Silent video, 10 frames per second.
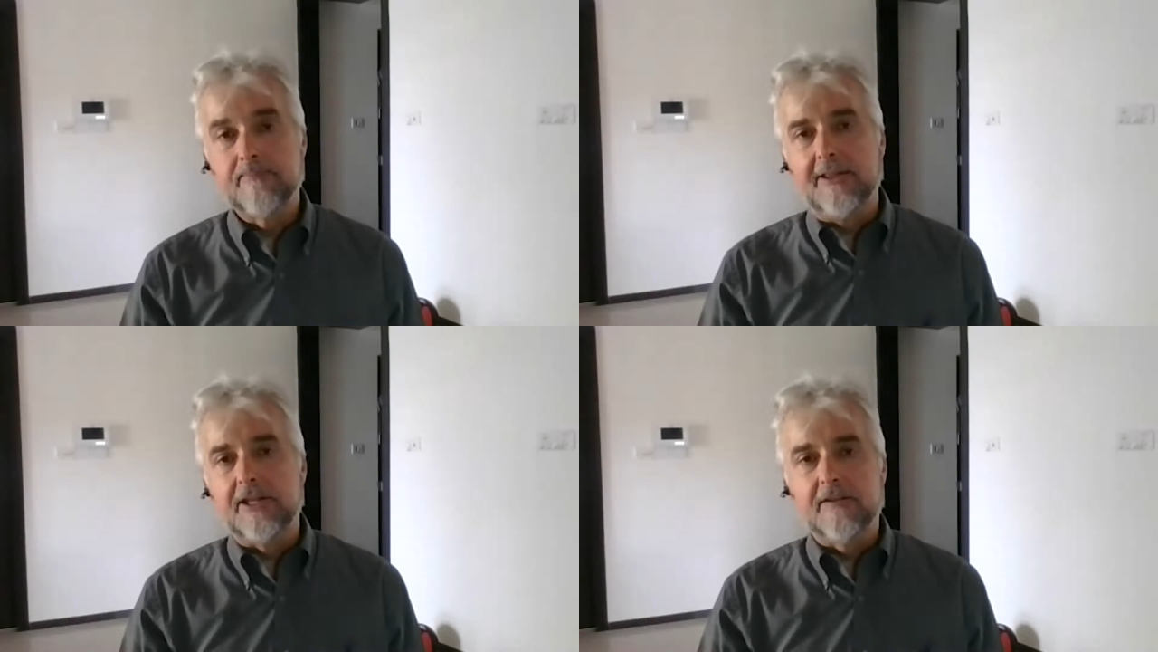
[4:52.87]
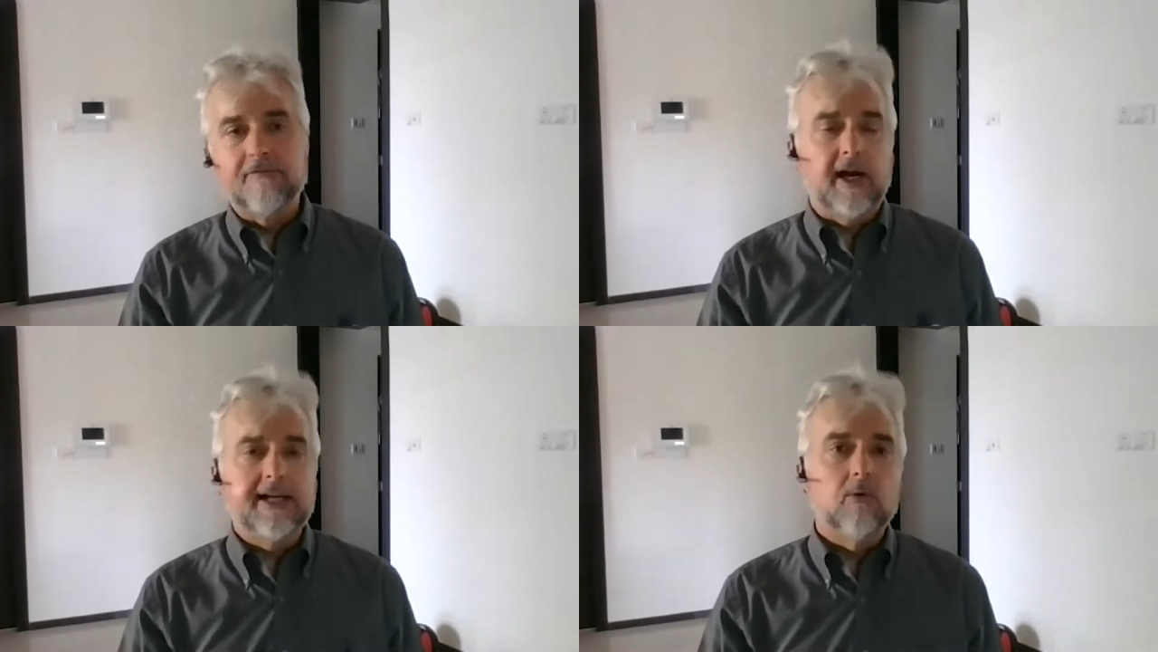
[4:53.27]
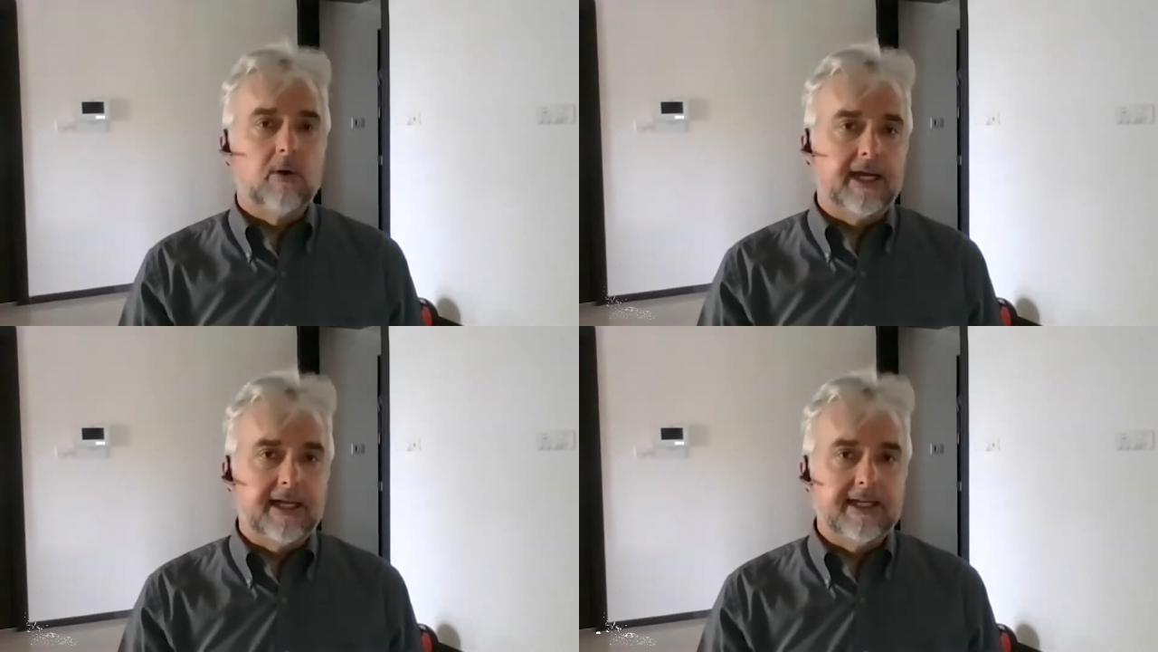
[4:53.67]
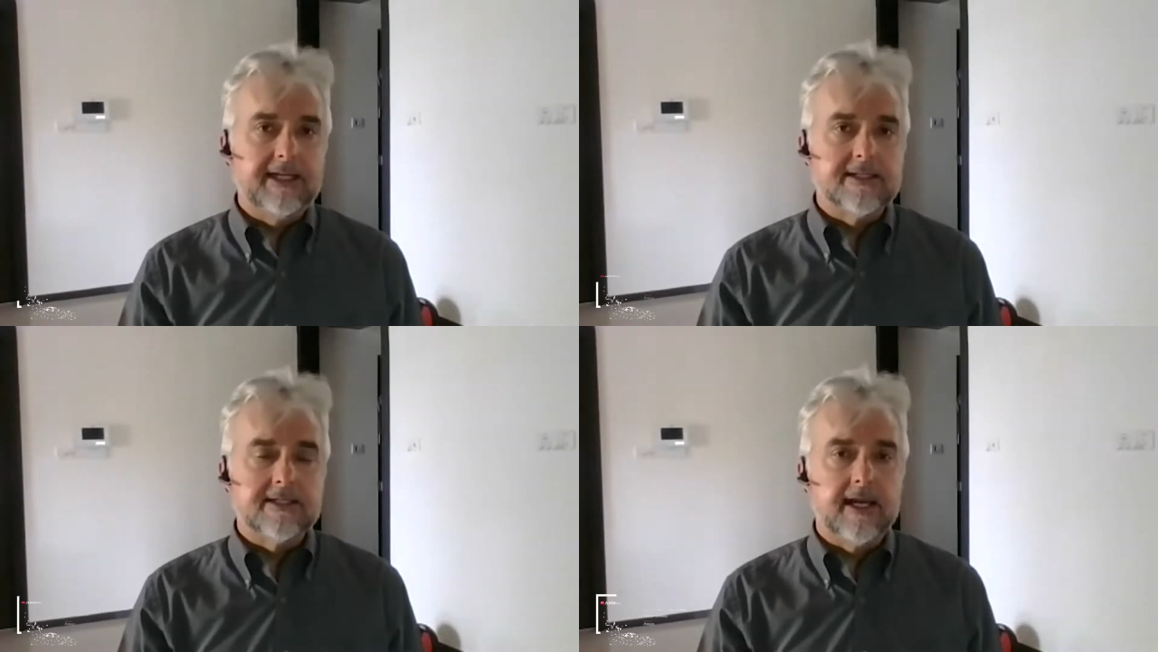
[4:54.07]
And then the final way
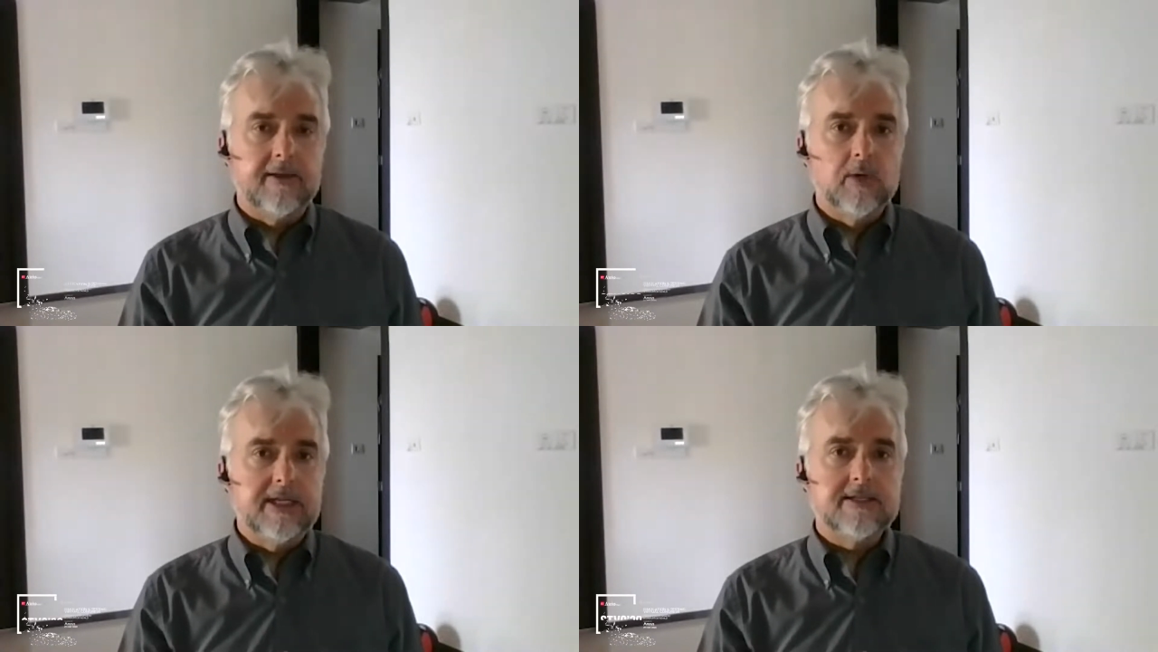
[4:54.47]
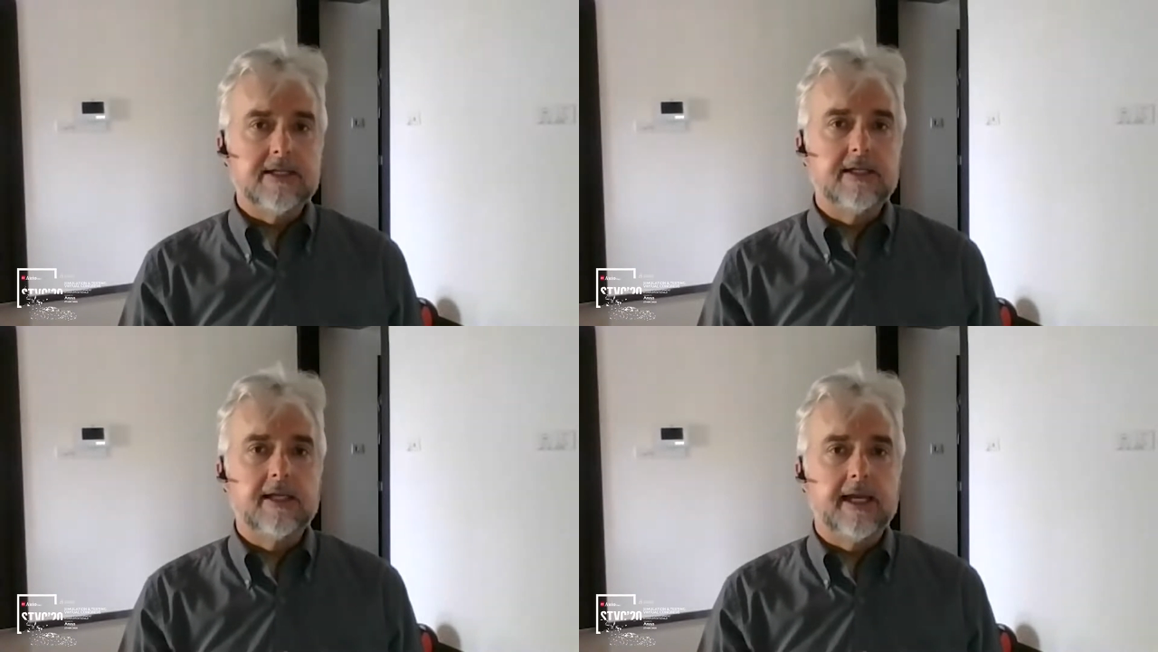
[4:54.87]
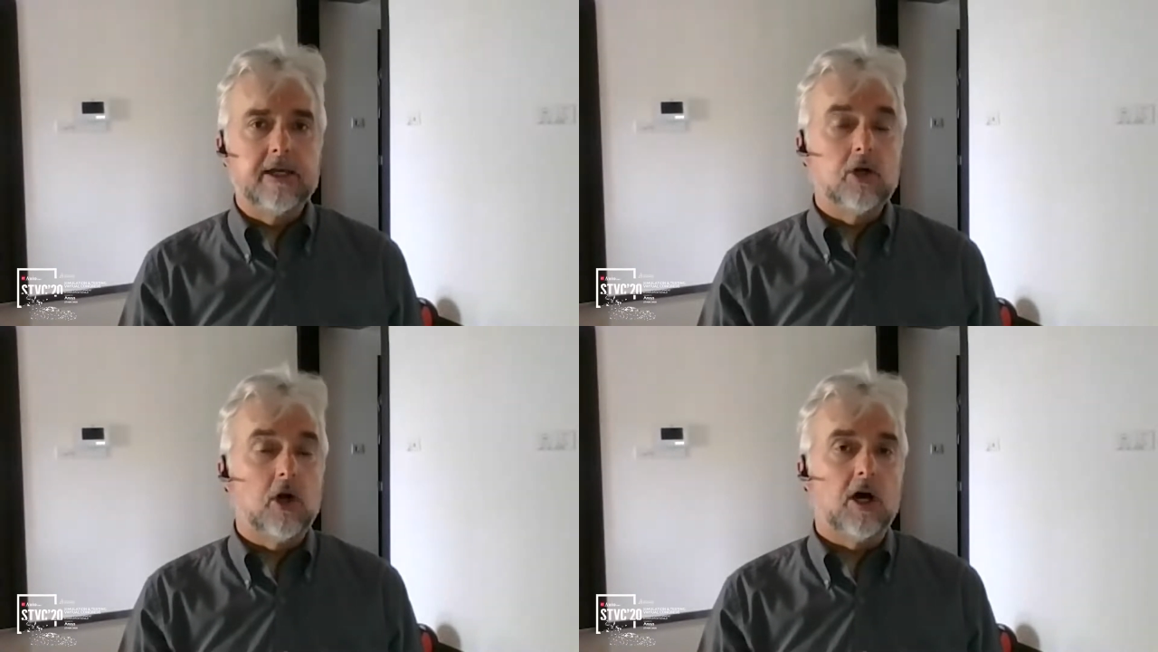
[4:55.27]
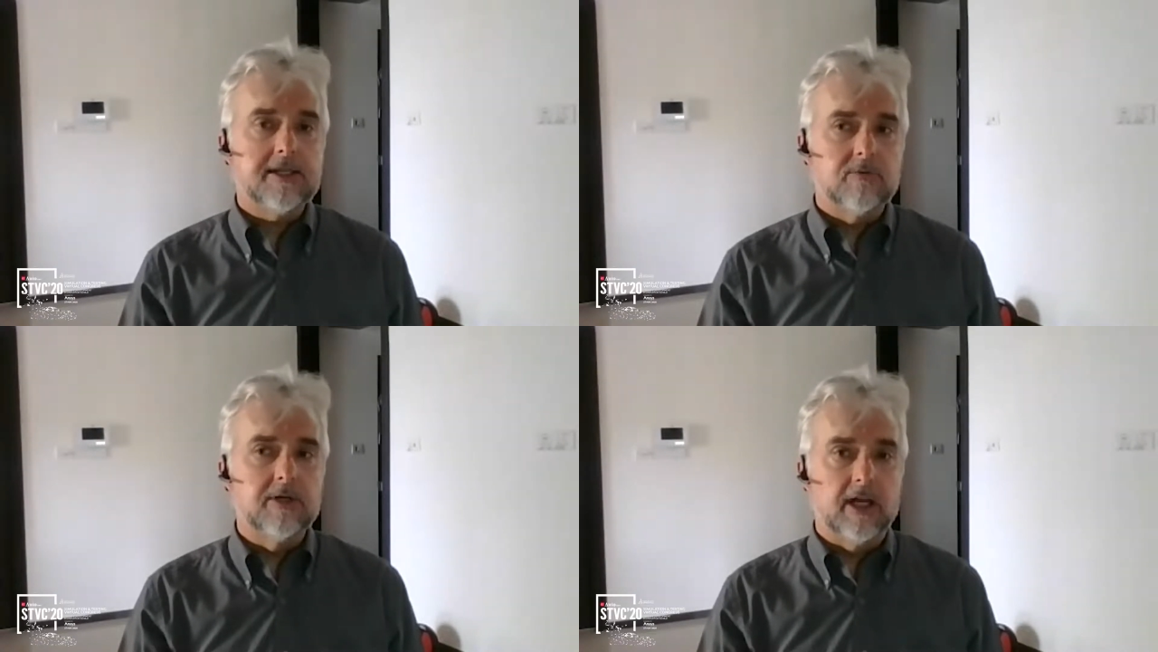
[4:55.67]
is that we see a
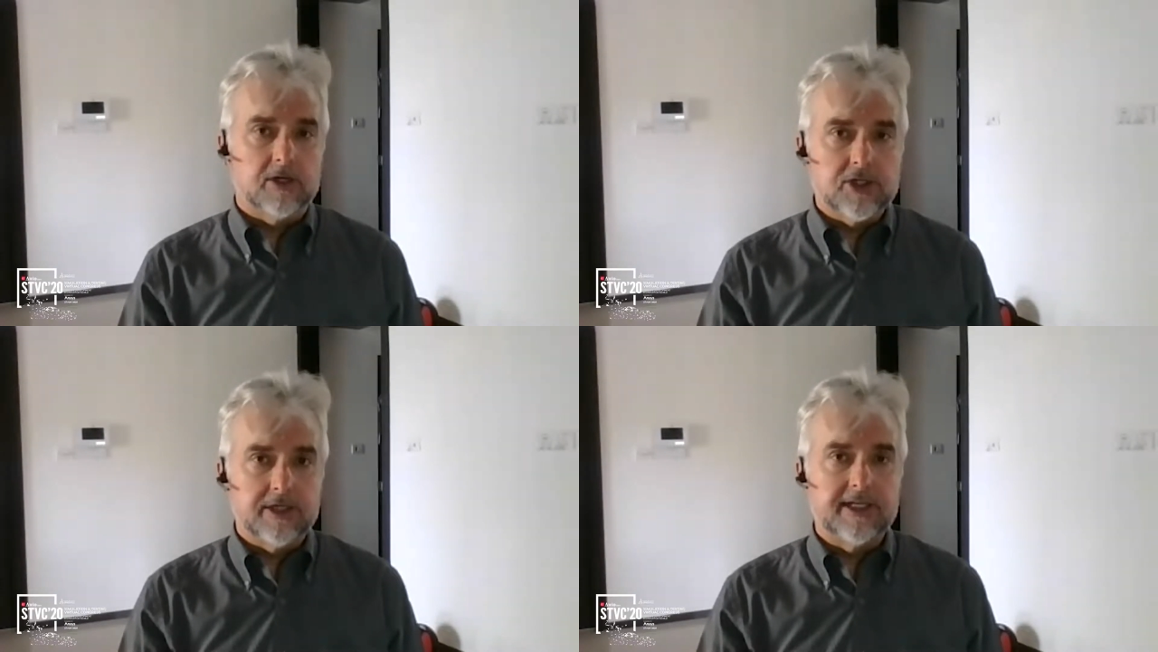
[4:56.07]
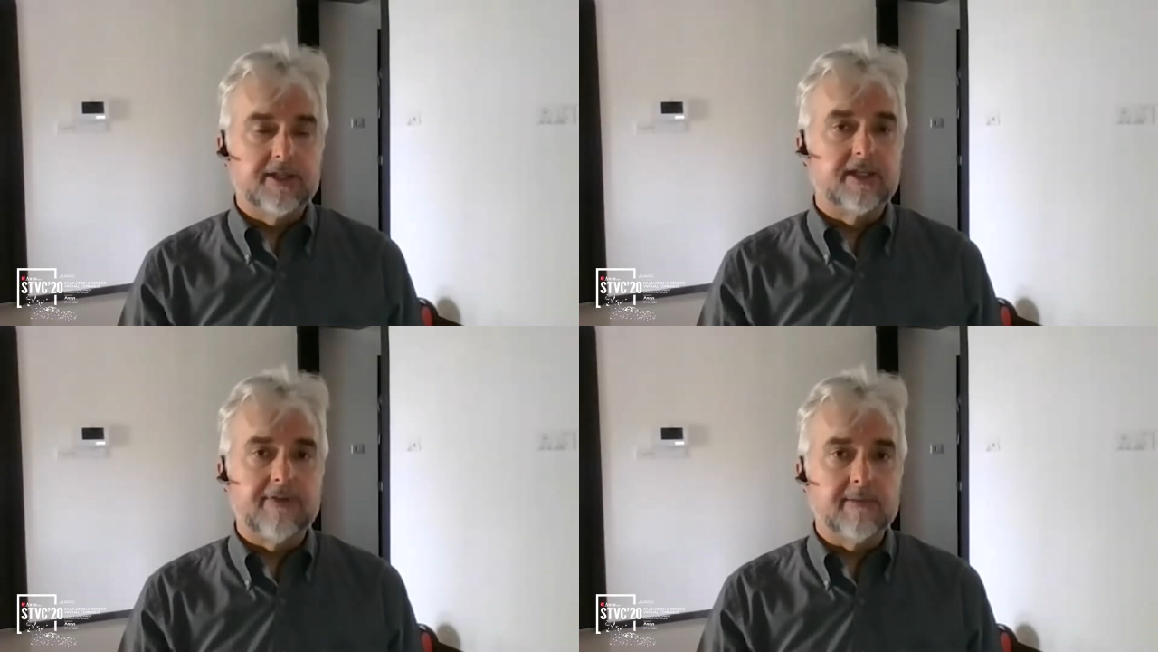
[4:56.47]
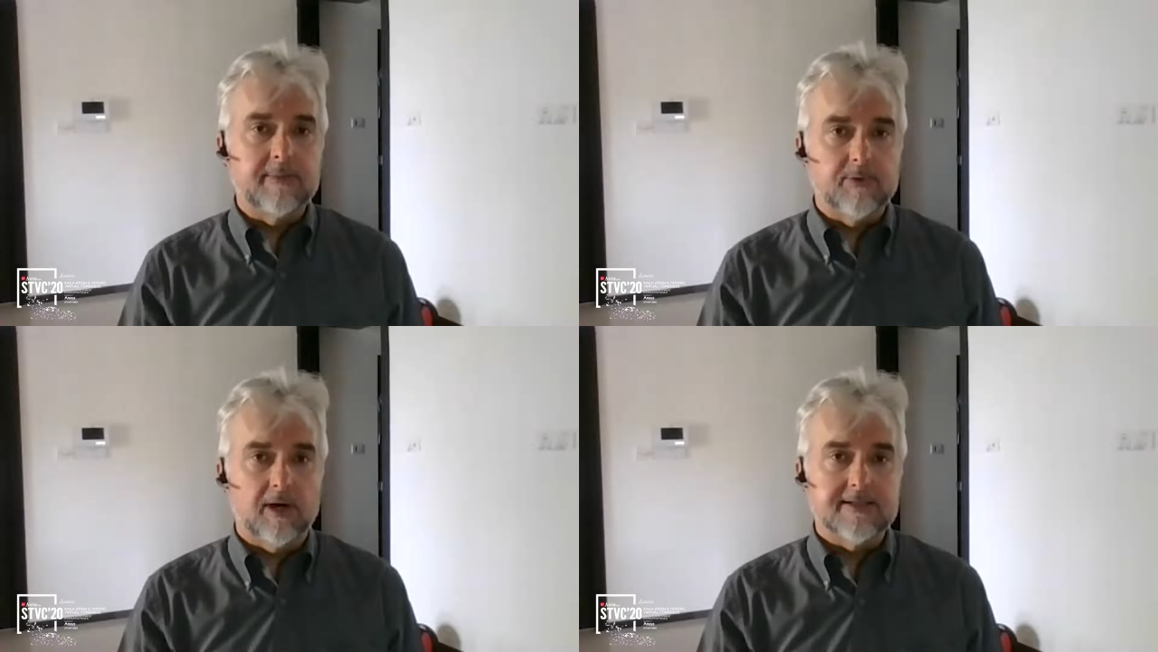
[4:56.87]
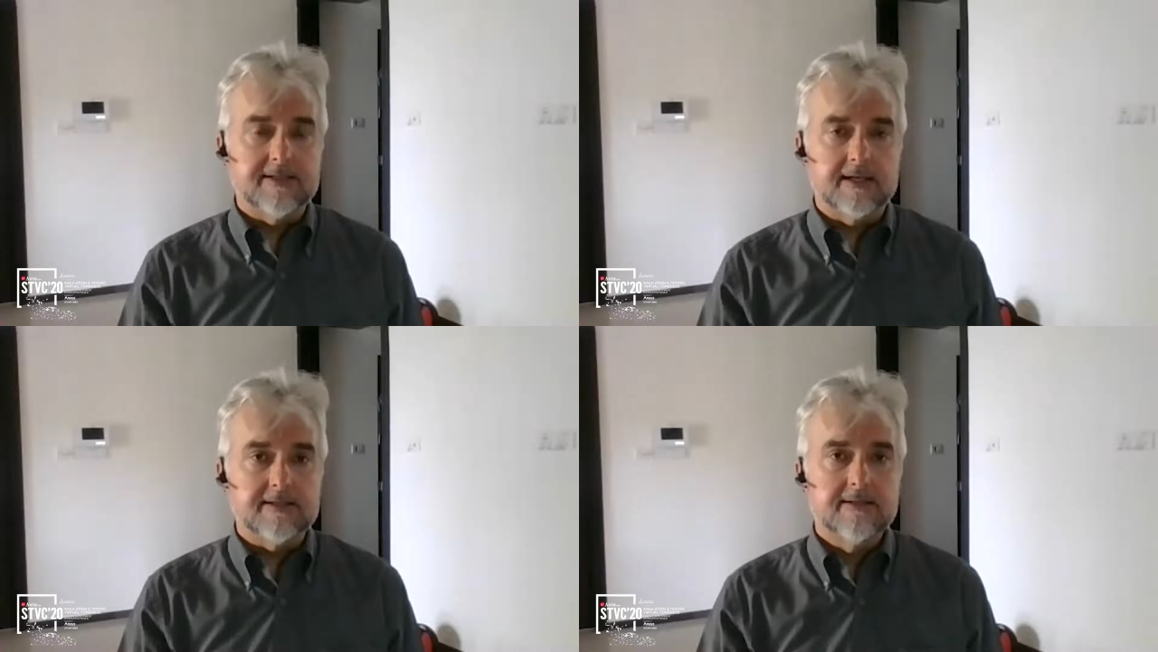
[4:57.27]
cost reduction in the development
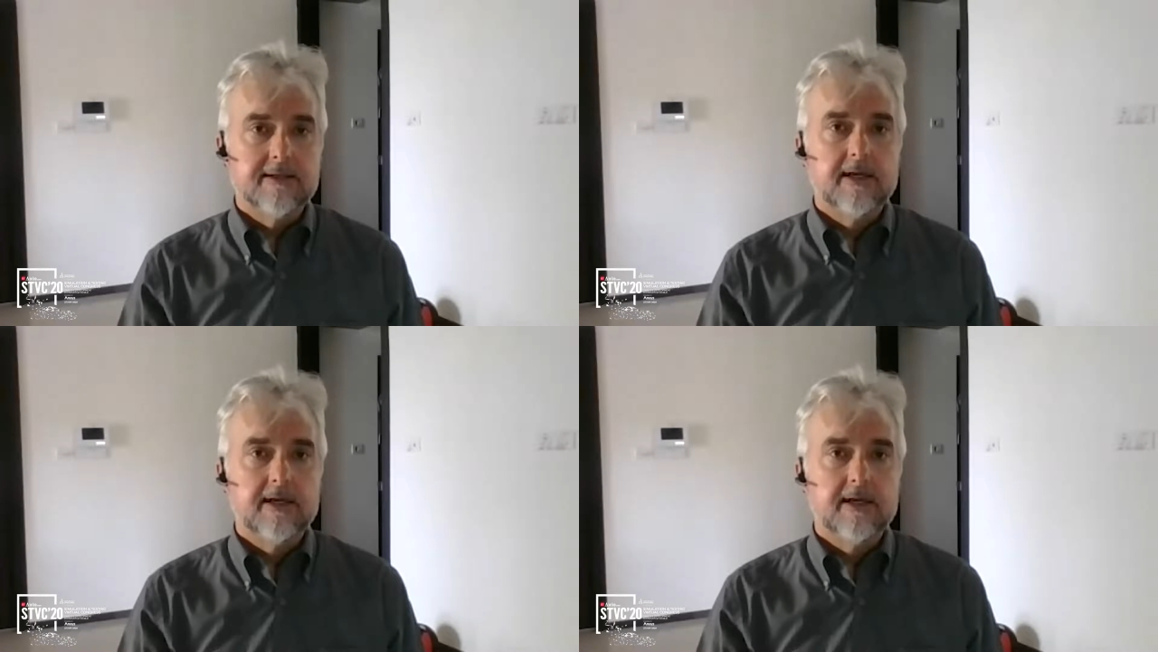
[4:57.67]
process